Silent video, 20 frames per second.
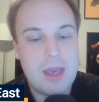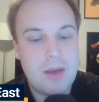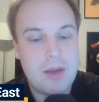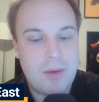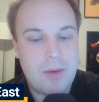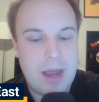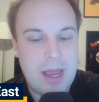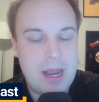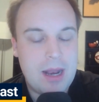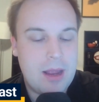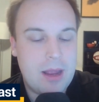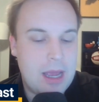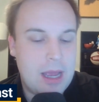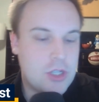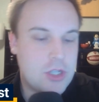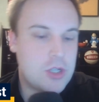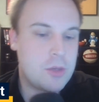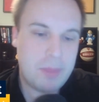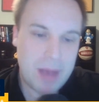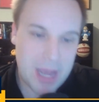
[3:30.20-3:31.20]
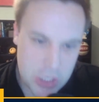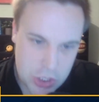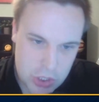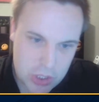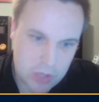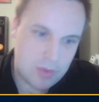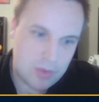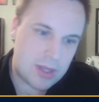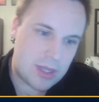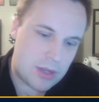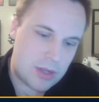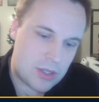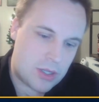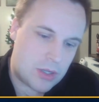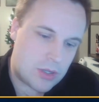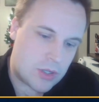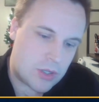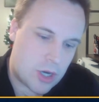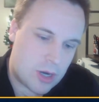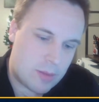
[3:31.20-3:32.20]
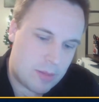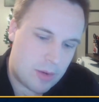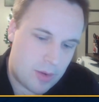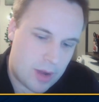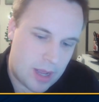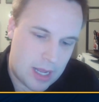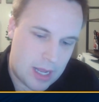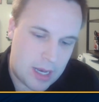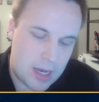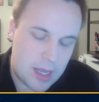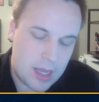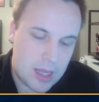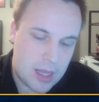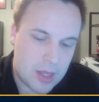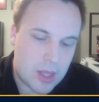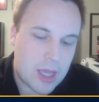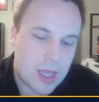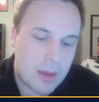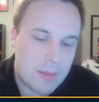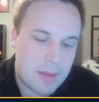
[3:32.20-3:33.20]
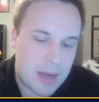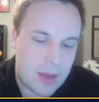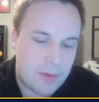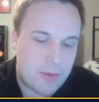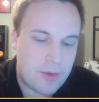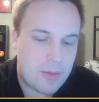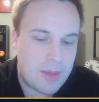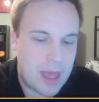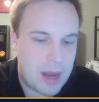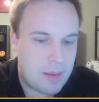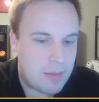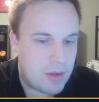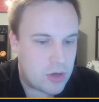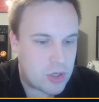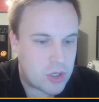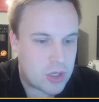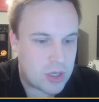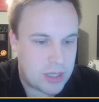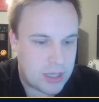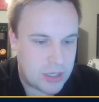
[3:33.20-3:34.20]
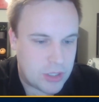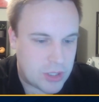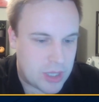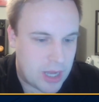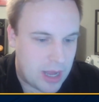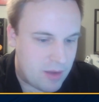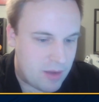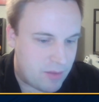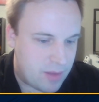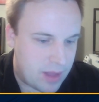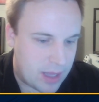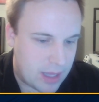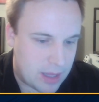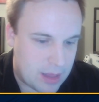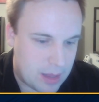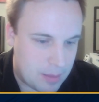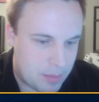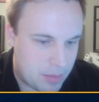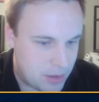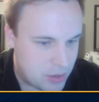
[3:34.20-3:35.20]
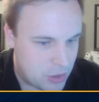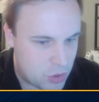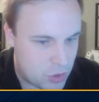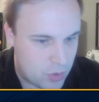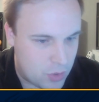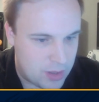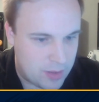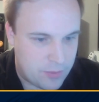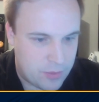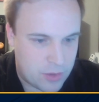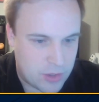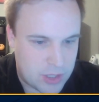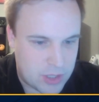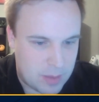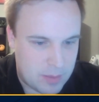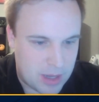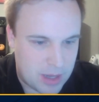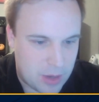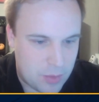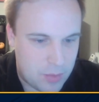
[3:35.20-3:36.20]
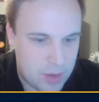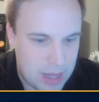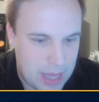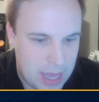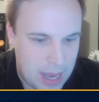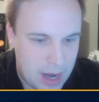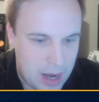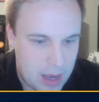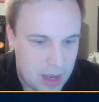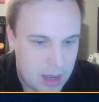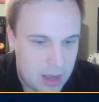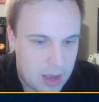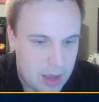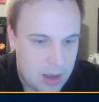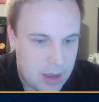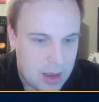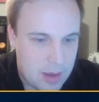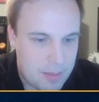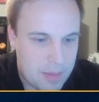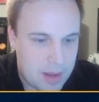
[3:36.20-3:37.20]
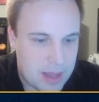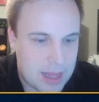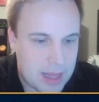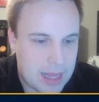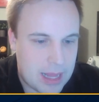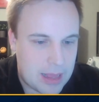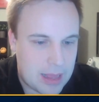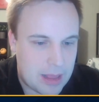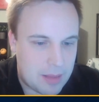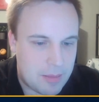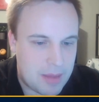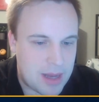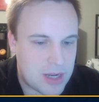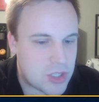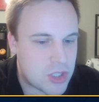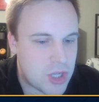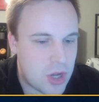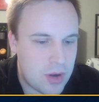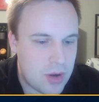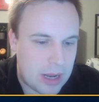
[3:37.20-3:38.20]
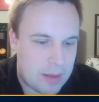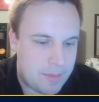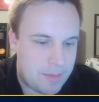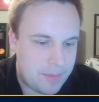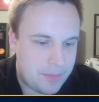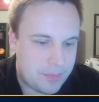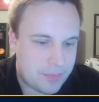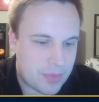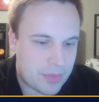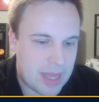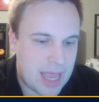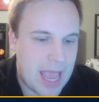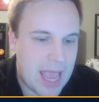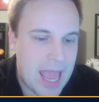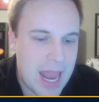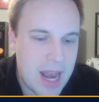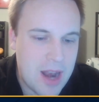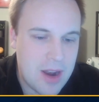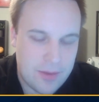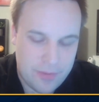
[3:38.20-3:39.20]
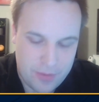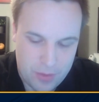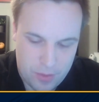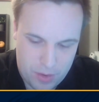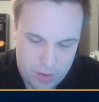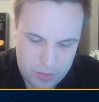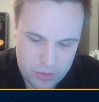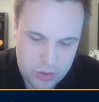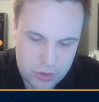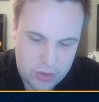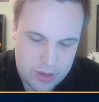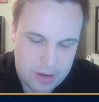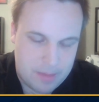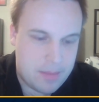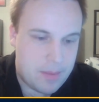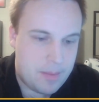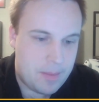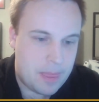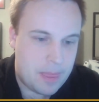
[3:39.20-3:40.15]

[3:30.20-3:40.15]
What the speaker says: right? Especially with the in-season tournament run, the come down from that emotionally is tough. Like, they played Detroit in the first game, they could win that. But Minnesota, end of a road trip